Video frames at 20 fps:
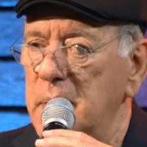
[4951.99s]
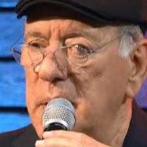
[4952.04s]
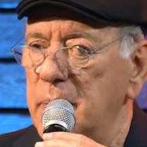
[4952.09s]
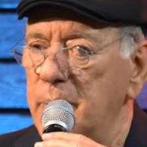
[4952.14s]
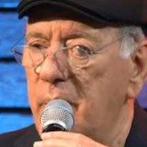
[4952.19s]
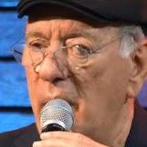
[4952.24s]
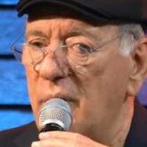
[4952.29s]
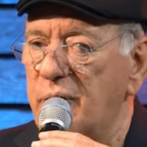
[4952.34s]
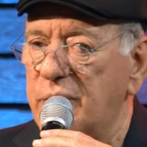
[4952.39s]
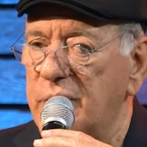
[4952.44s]

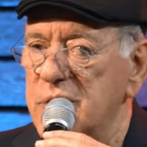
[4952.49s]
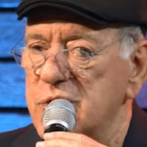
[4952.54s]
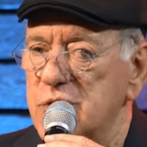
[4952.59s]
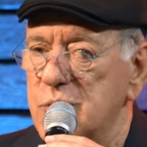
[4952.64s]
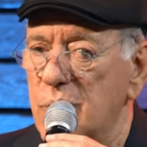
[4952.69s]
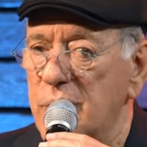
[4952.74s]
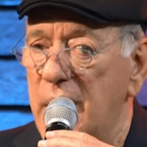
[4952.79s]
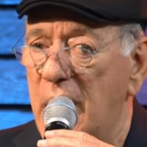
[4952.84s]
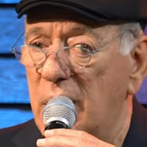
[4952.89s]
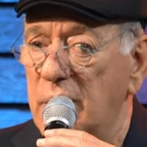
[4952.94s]
impoverished,
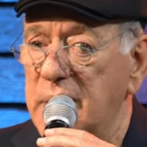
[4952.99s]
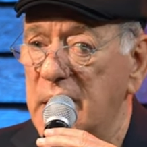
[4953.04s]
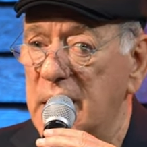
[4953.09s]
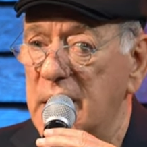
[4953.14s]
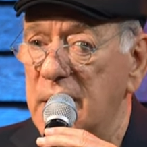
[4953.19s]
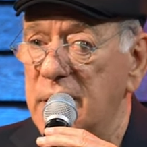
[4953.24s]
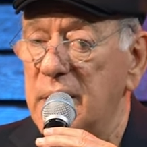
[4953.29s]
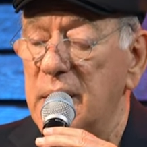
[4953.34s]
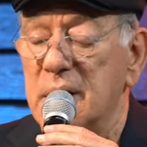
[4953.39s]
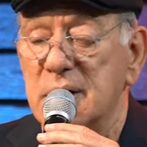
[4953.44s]
without
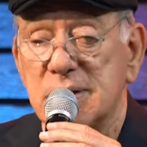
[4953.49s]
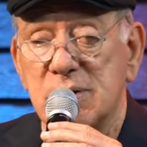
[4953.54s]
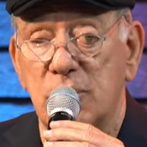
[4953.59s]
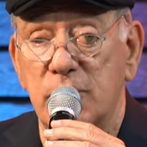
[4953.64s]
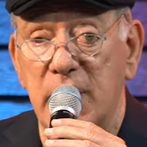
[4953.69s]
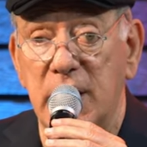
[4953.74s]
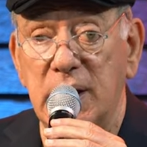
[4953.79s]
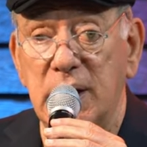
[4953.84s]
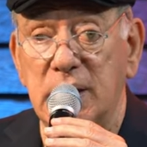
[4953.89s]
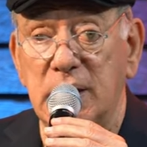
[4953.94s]
anything. So
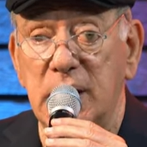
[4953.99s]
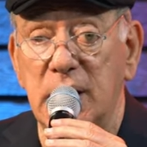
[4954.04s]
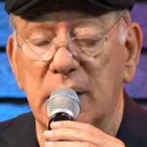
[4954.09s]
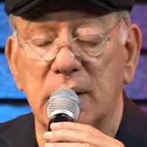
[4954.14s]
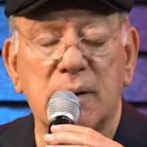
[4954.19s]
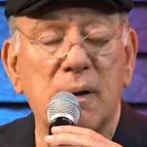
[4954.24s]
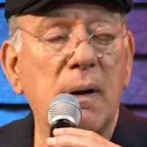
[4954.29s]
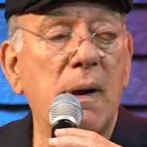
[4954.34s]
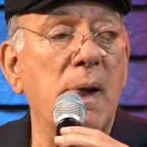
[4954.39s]
many did.